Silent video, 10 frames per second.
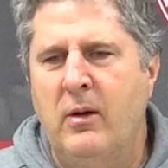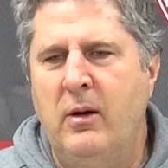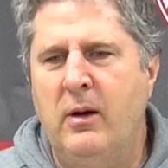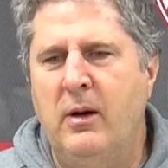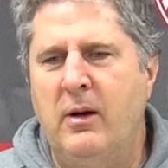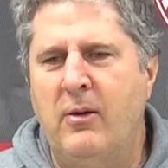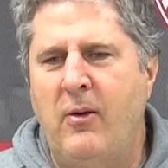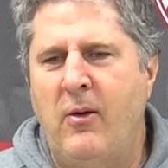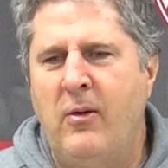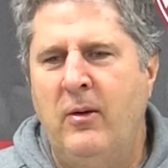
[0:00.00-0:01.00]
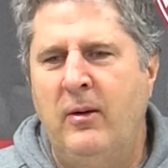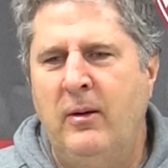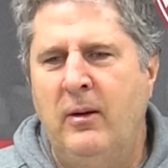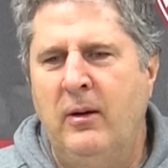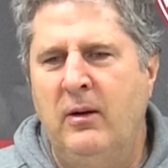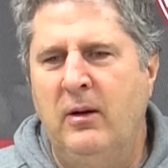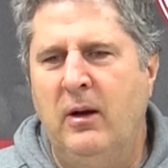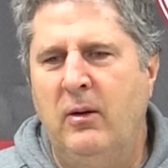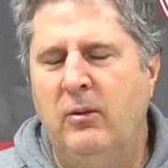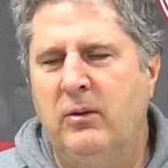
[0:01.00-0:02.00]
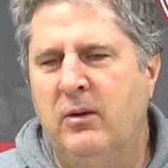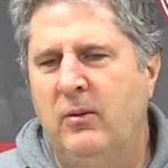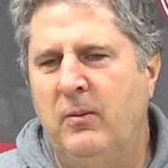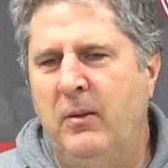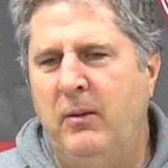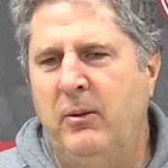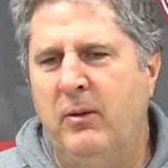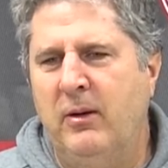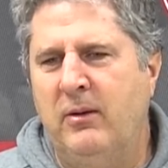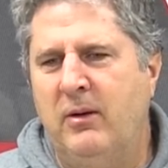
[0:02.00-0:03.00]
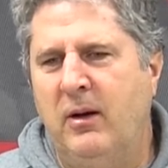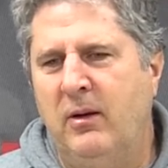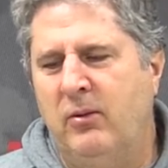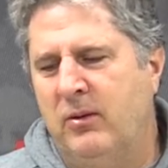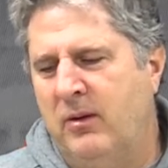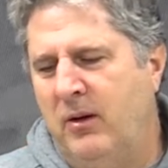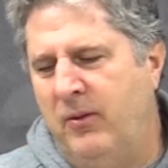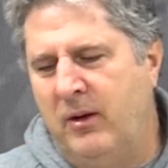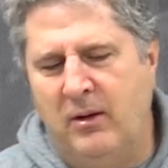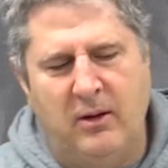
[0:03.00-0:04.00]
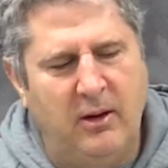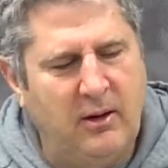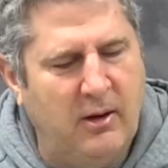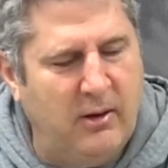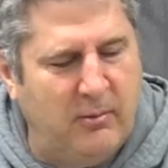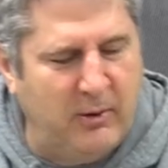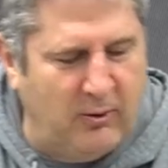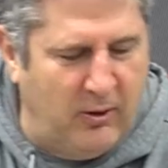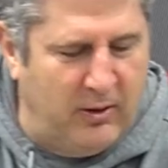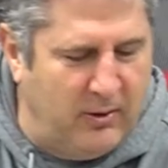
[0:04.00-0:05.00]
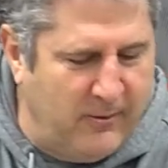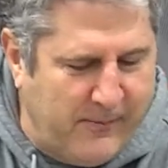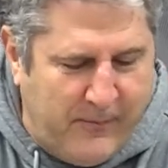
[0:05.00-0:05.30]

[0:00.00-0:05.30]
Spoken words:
Well, so maybe one of these days we'll see if he can take Conor McGregor.